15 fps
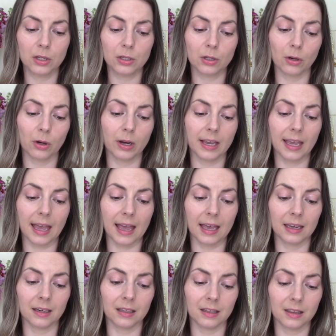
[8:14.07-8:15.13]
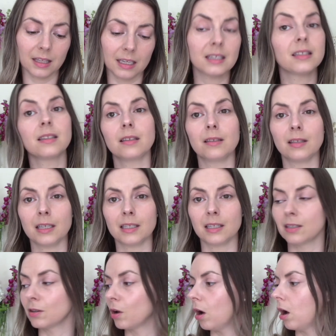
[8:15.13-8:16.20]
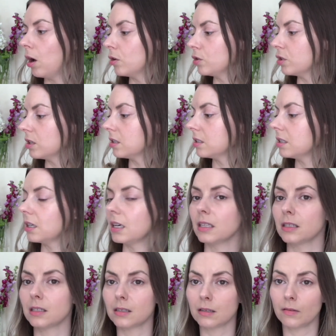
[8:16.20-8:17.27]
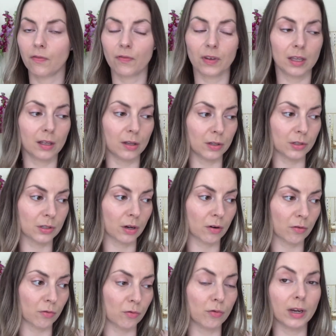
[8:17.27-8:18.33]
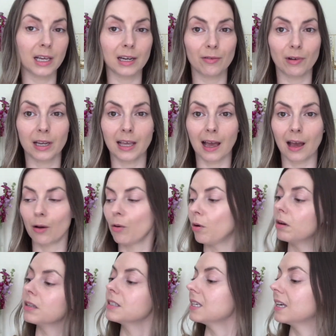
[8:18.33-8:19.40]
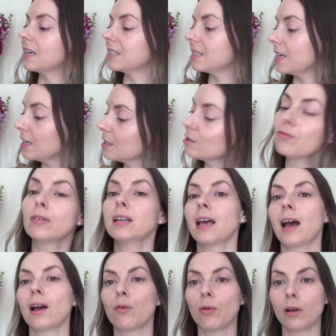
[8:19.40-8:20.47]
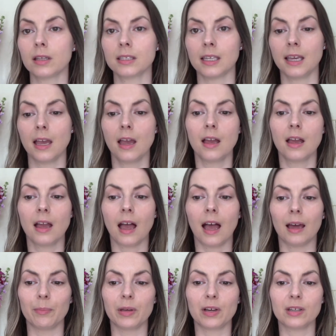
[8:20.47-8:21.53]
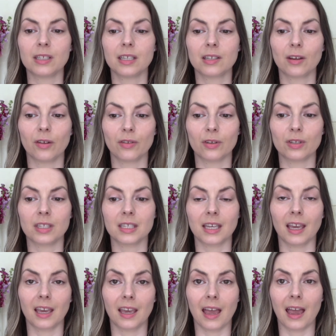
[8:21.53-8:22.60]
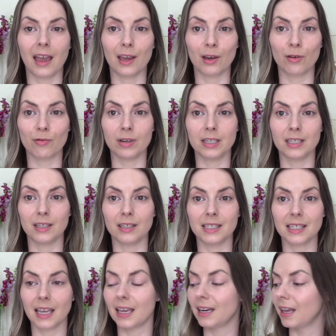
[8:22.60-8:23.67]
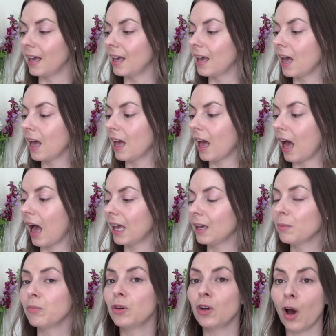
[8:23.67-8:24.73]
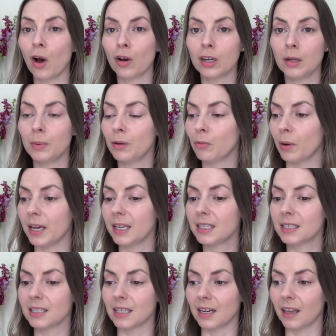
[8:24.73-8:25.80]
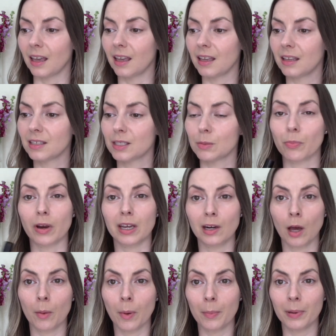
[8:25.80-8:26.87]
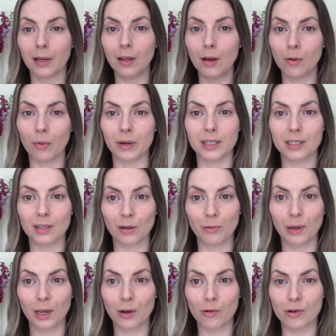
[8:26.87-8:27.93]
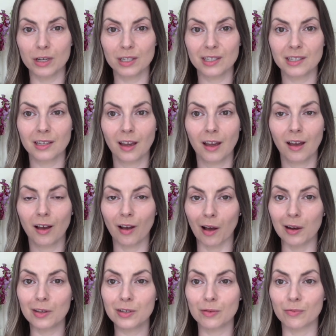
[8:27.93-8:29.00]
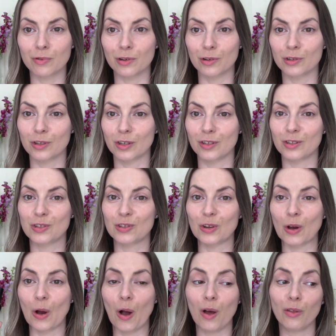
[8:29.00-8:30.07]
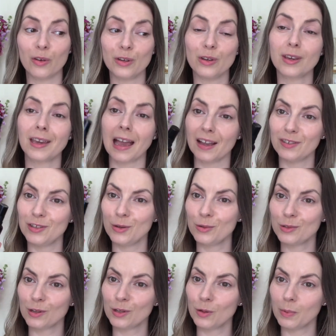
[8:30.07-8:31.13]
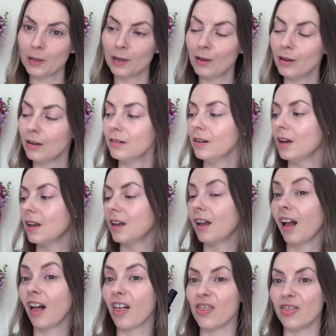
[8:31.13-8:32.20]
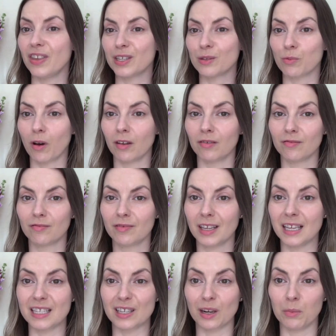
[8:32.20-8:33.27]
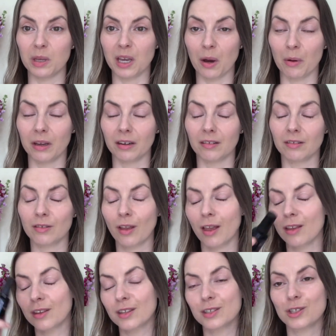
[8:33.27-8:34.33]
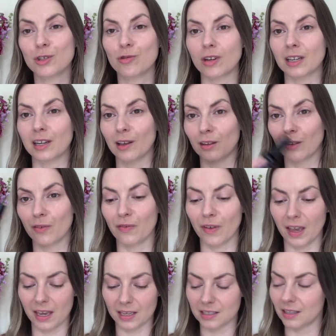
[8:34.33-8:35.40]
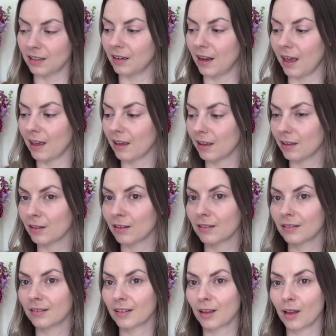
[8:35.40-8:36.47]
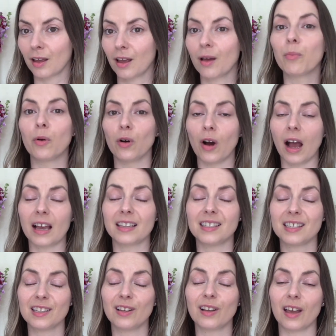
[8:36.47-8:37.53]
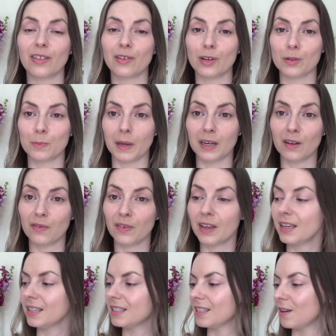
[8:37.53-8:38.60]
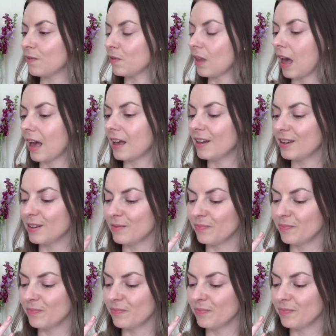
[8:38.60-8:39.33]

So again, this is gorgeous. It feels really, really high quality. It is really high quality, and because it's got those skincare ingredients in it, I am not going to be wasting it spraying it on my pillow when it's going to increase collagen production. So although you can use on your pillow, this one is going to be going strictly on the face and neck, but I can still get those benefits of that